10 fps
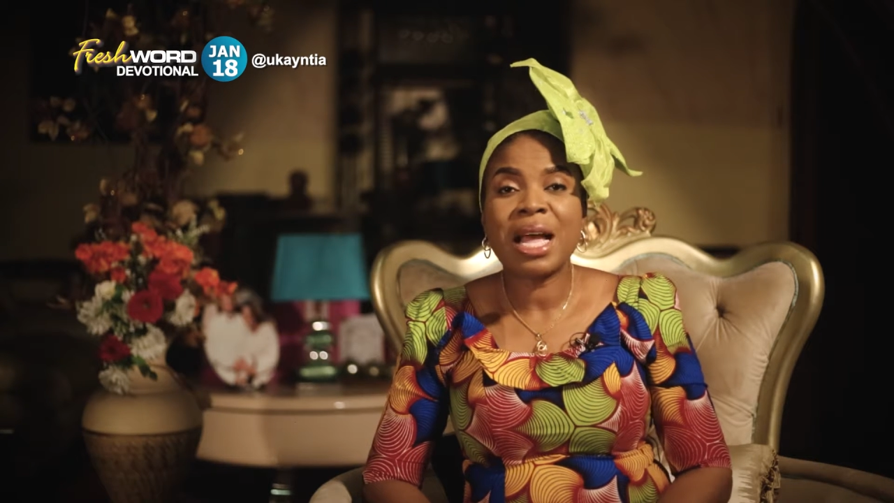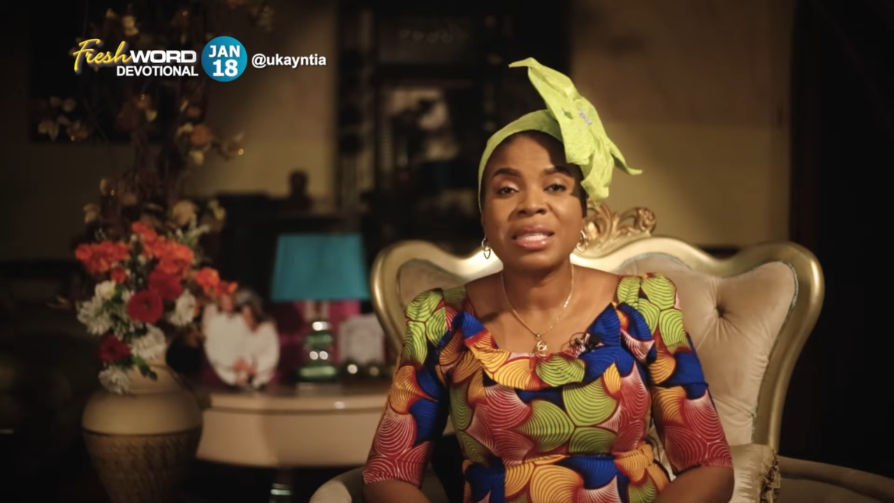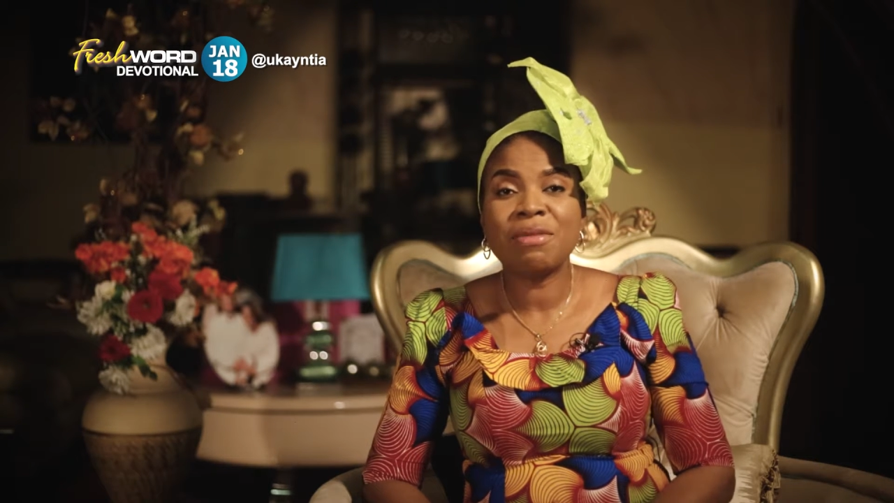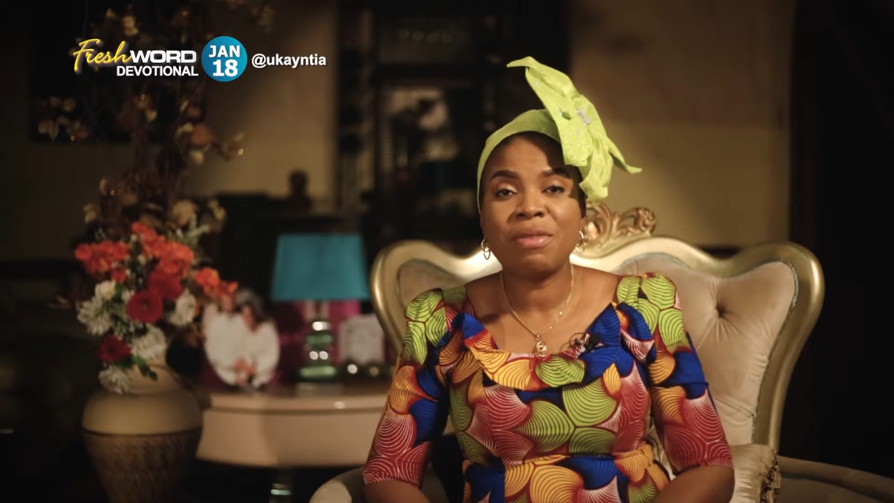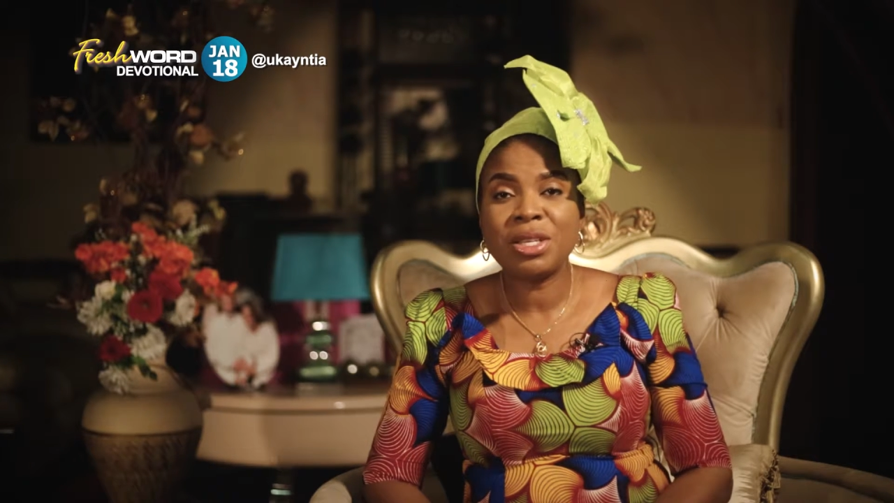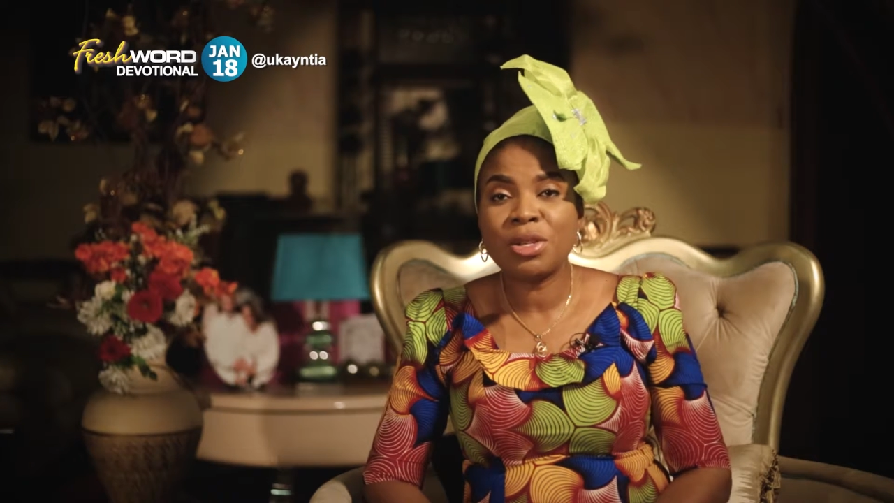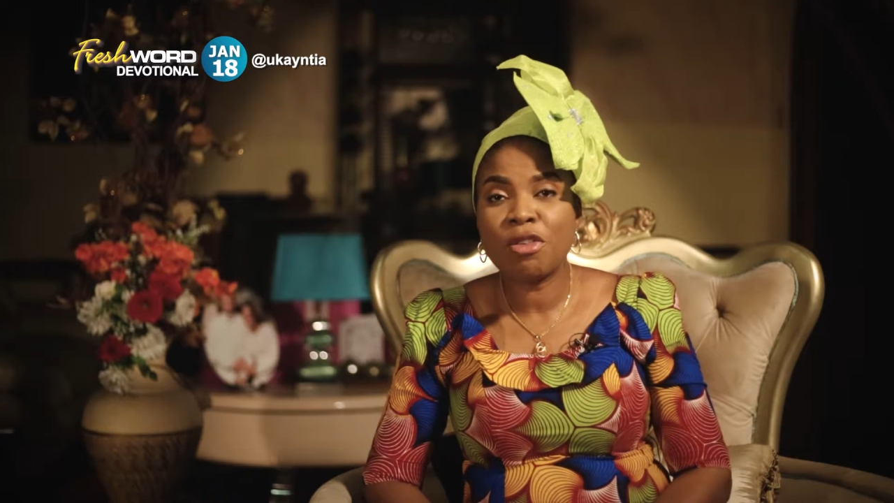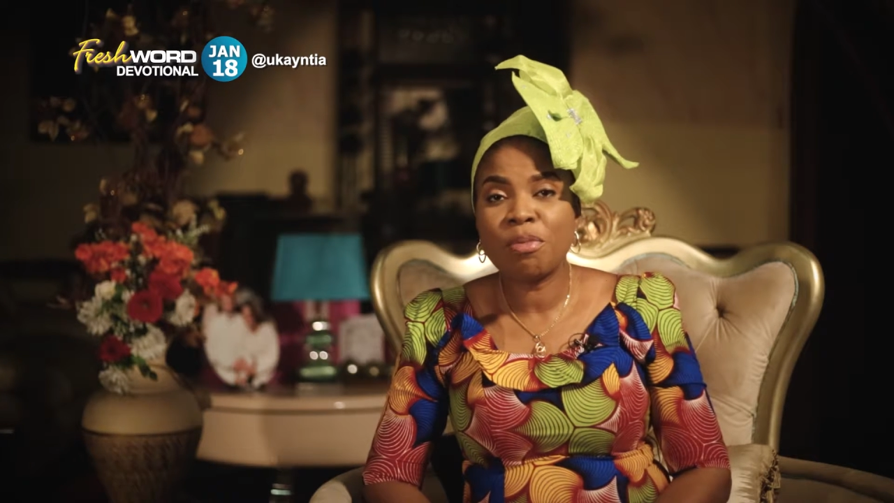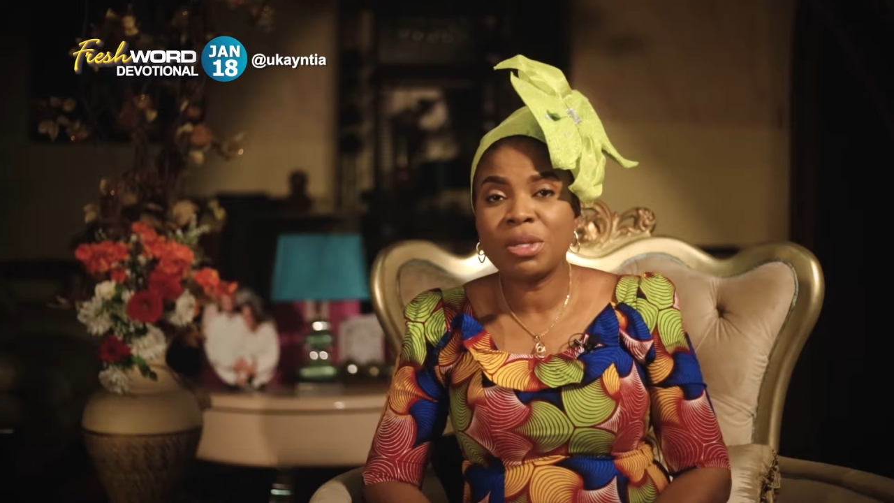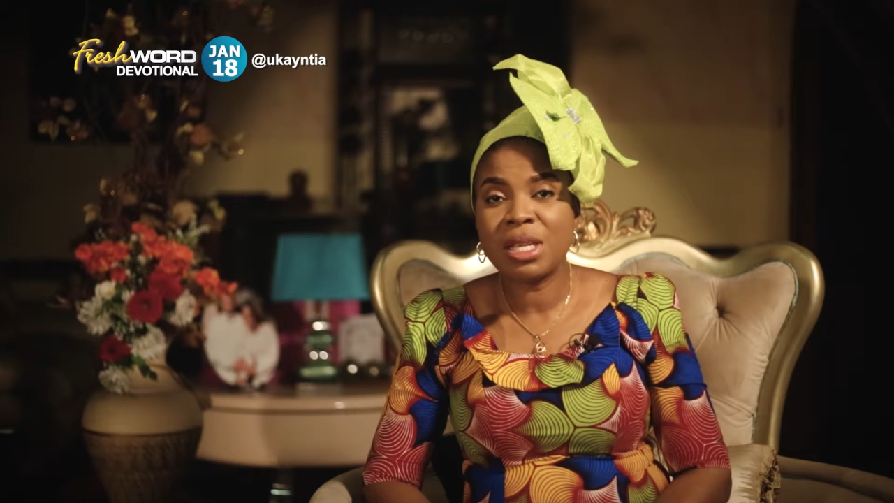activation
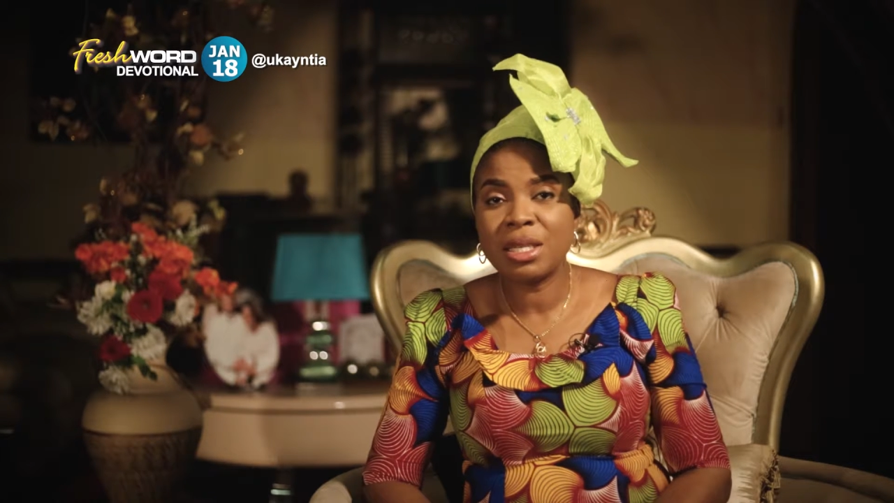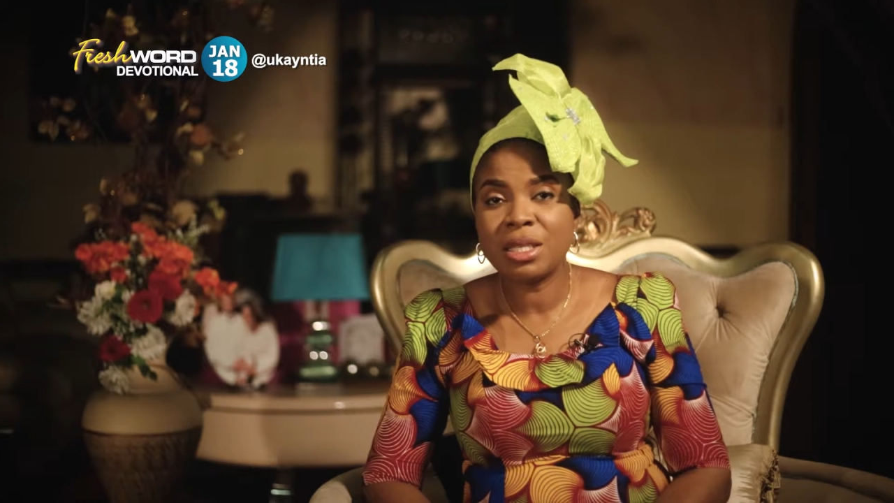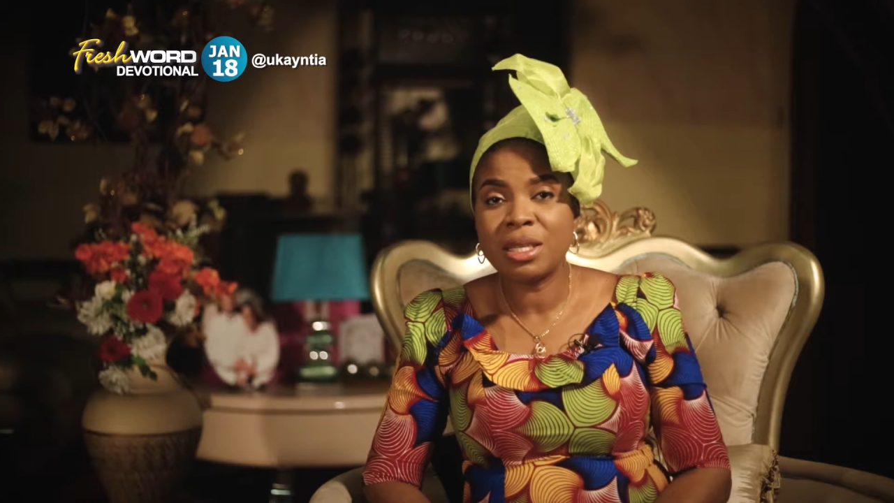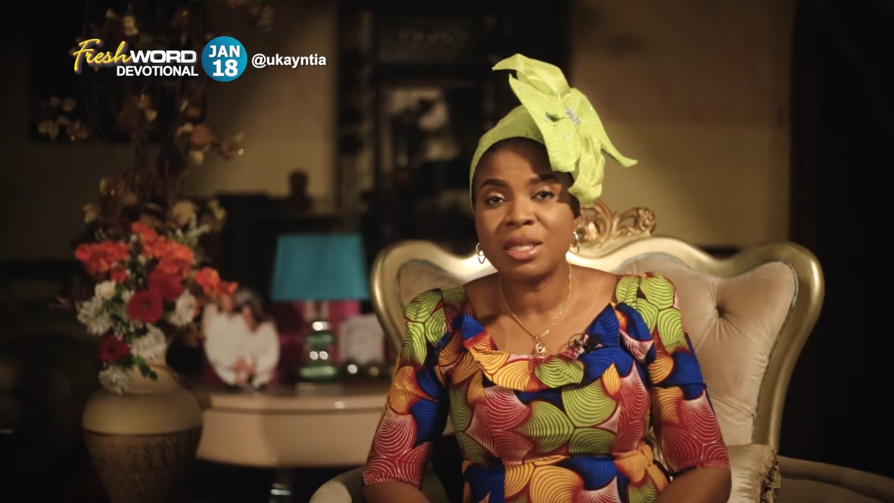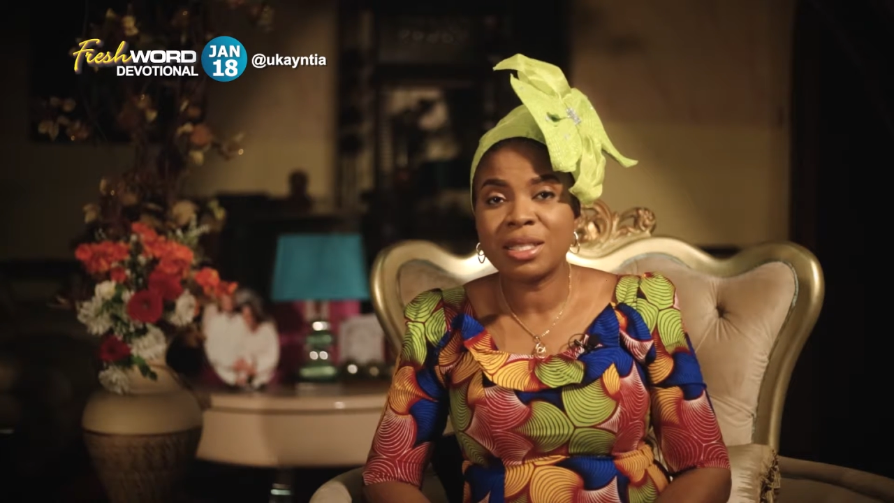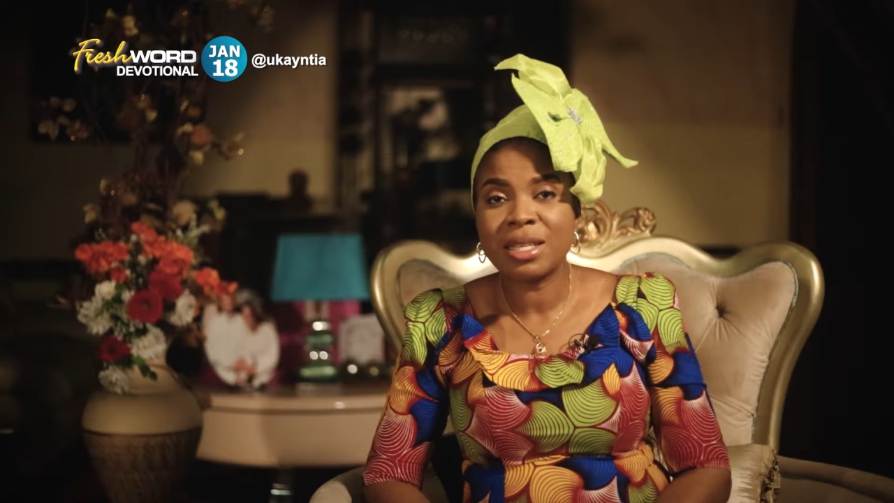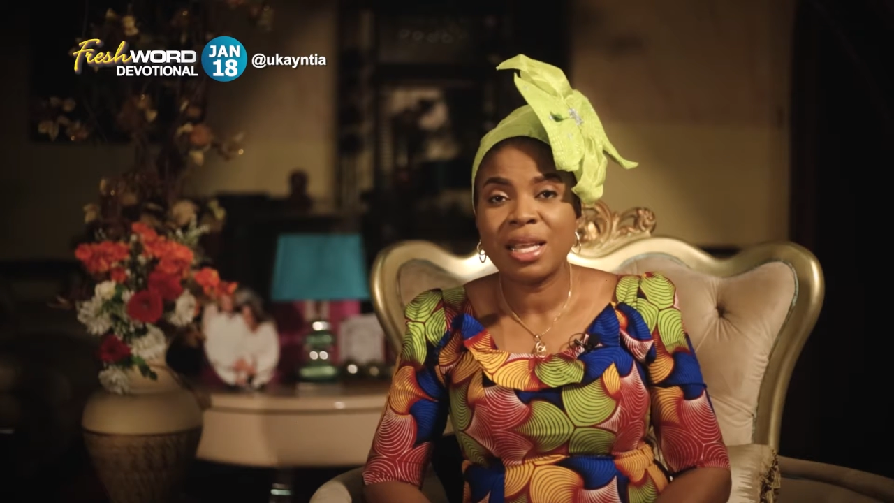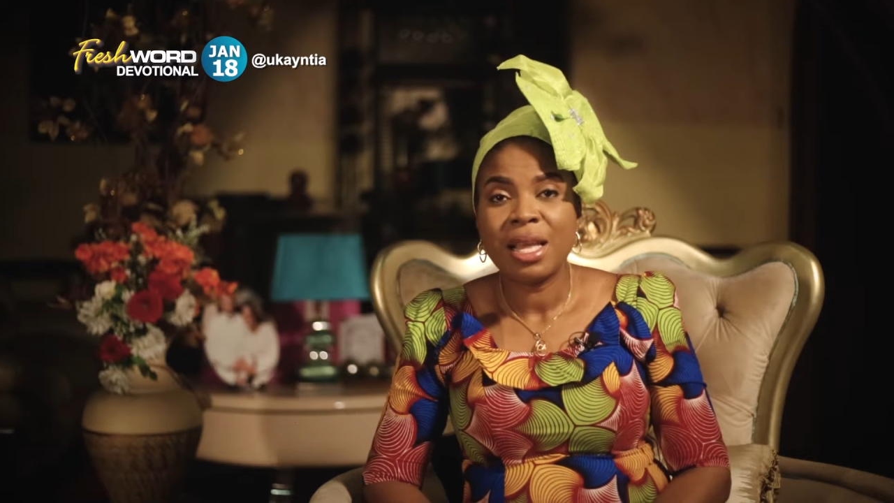of potentials.